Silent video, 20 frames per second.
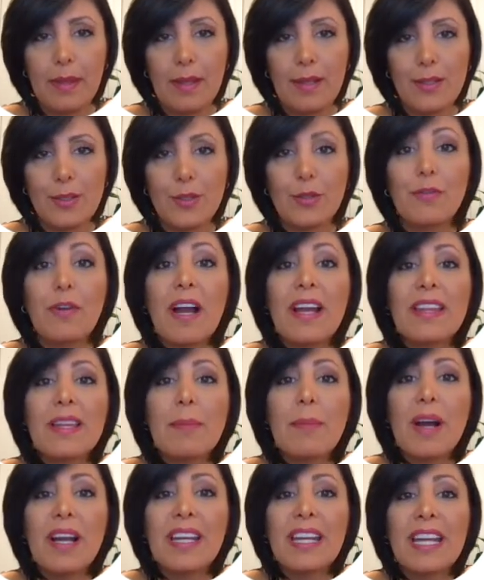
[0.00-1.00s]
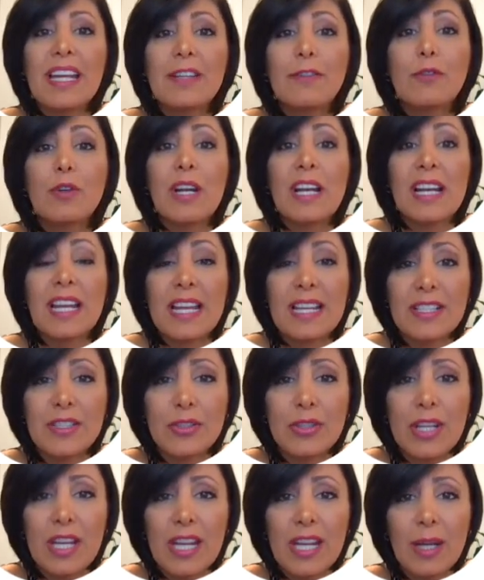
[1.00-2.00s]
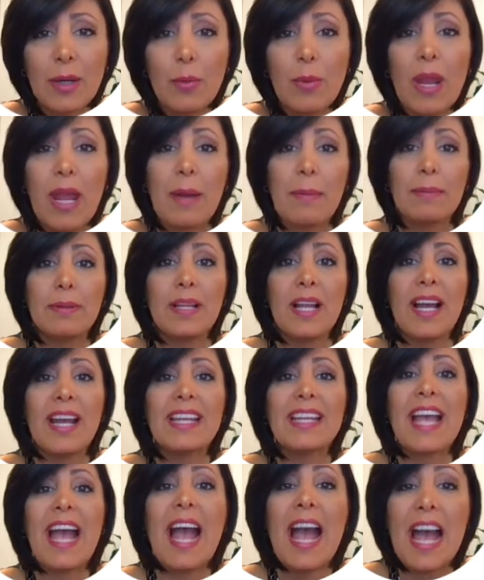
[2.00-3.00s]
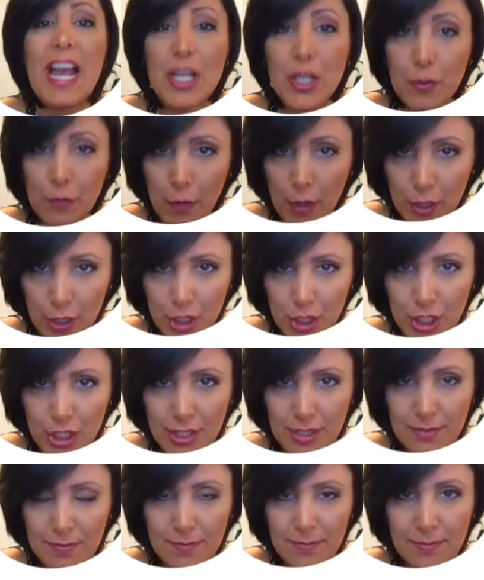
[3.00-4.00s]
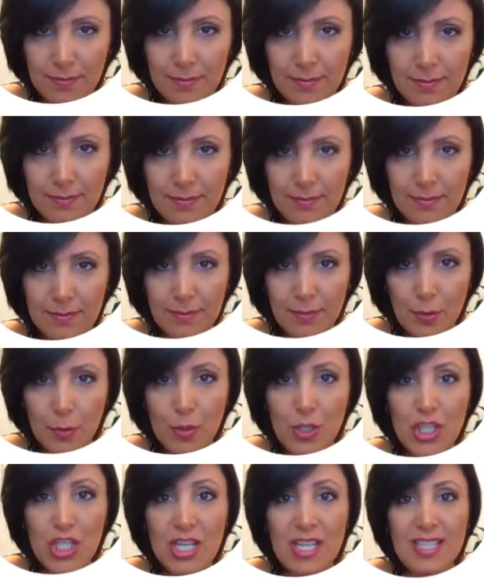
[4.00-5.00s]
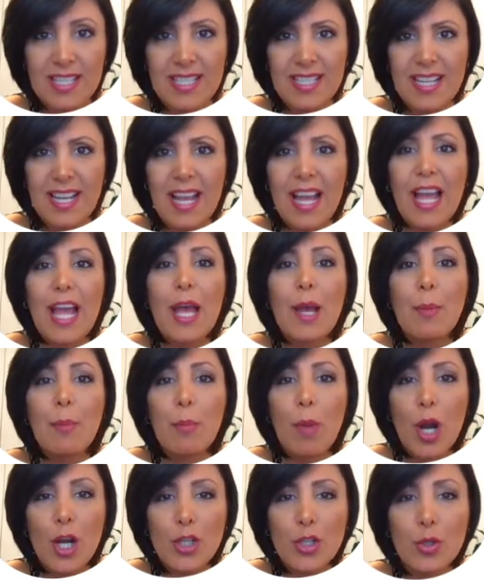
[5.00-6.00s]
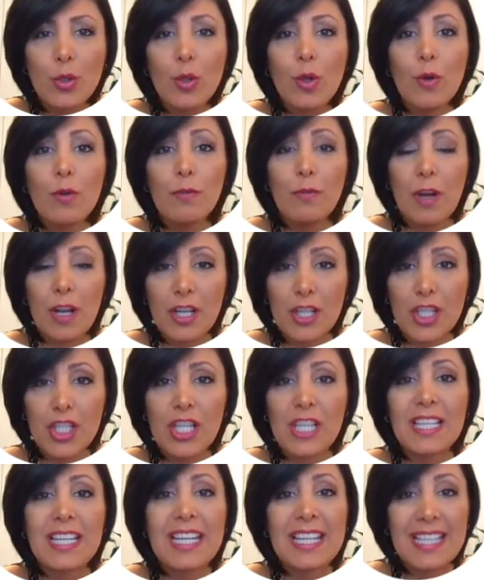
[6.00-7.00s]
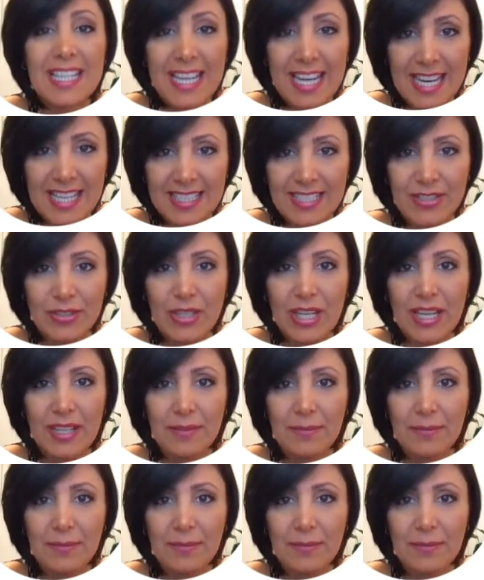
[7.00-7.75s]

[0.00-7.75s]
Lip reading: To find the bucket for an entry, we apply the hash function, which is a modulo function in the entry.